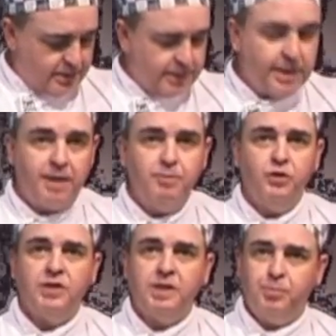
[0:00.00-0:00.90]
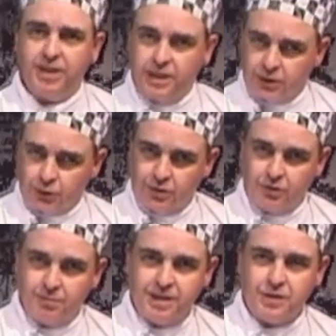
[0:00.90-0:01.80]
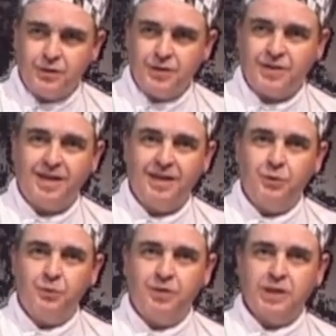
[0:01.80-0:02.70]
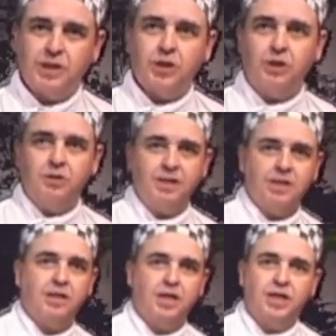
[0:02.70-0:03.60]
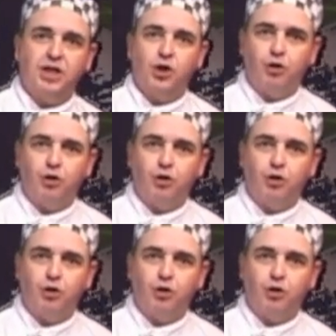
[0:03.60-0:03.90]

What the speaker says: Today I'm using peanut oil because this is going to be a slightly